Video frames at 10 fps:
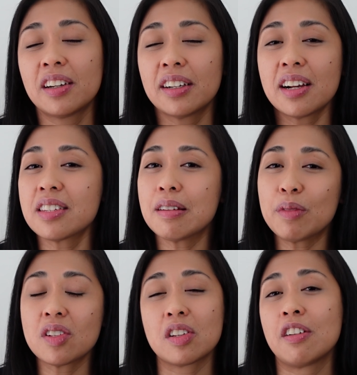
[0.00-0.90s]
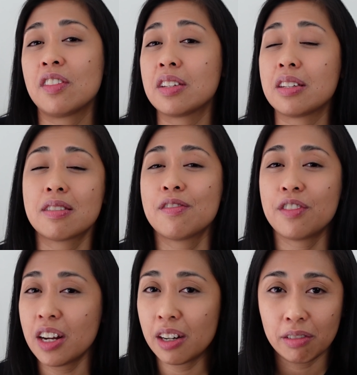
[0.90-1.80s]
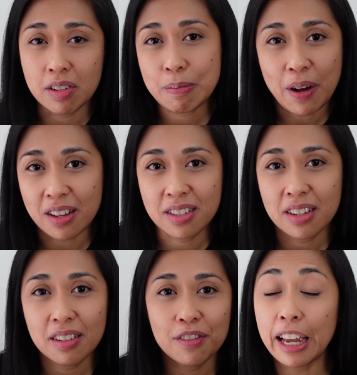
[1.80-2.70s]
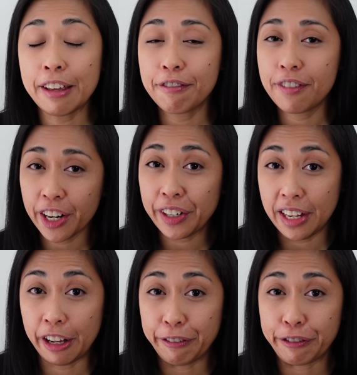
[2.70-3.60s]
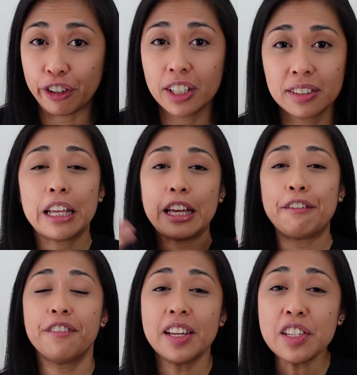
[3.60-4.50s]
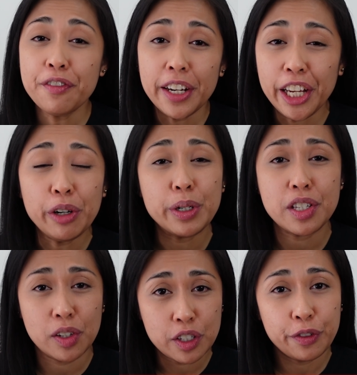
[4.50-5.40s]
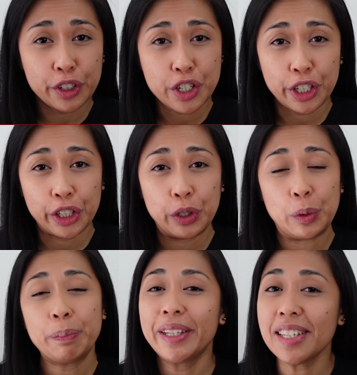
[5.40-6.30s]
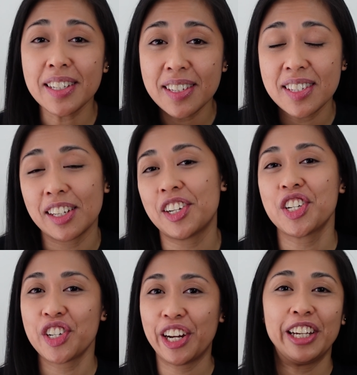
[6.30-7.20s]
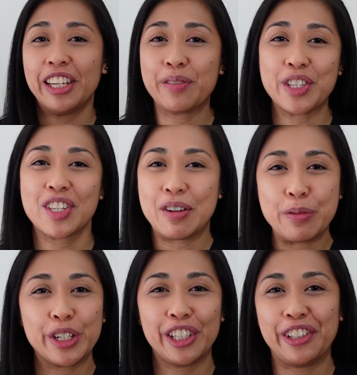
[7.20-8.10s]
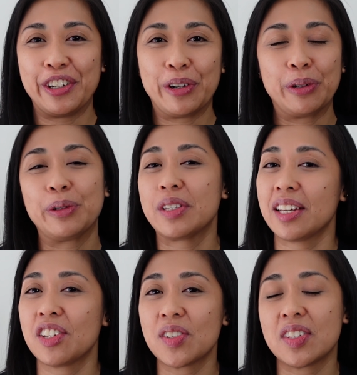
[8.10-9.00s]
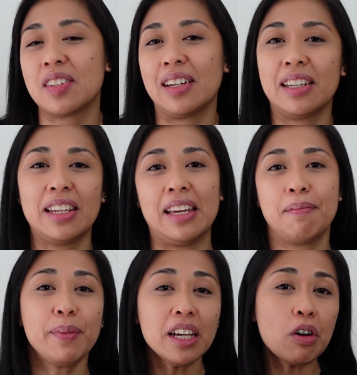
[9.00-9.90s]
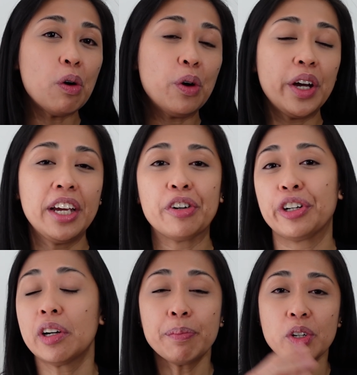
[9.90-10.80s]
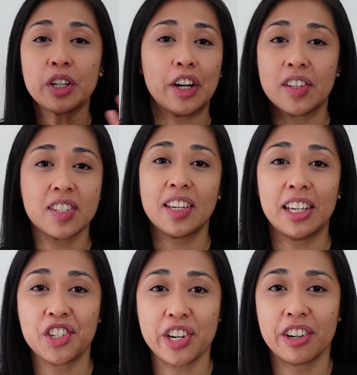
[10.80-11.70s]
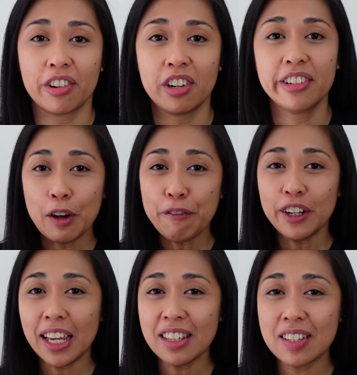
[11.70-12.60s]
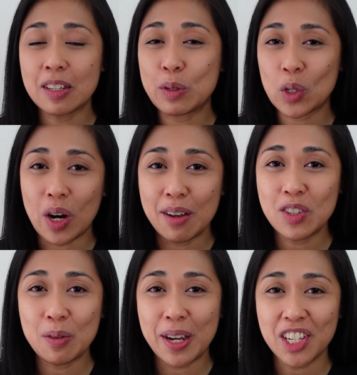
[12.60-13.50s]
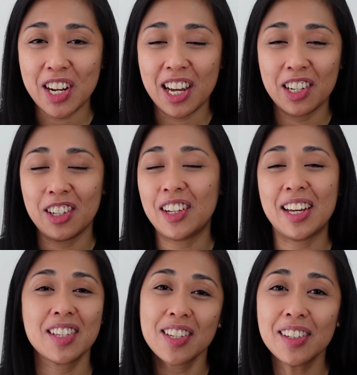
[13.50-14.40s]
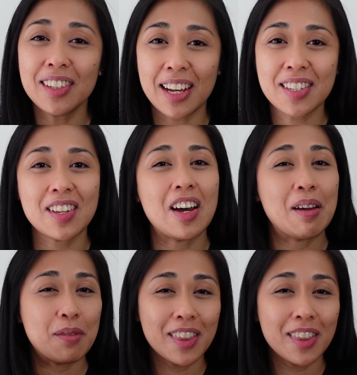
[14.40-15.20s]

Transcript: their customer service is very responsive and very helpful. If this video was useful to you, please consider sharing it with someone you know who's interested in Bitcoin or cryptocurrency in general. Don't forget to subscribe to my channel. Until next time,